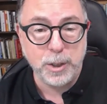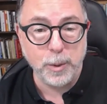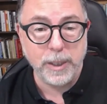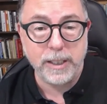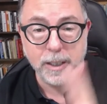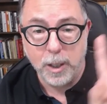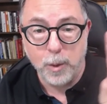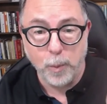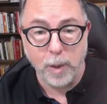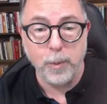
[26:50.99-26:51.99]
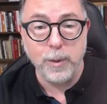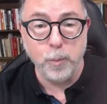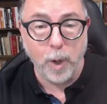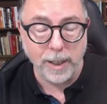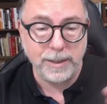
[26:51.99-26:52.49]
doing what we
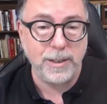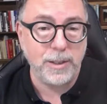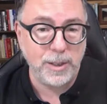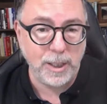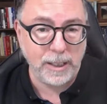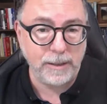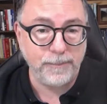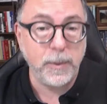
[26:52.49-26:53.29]
want to see.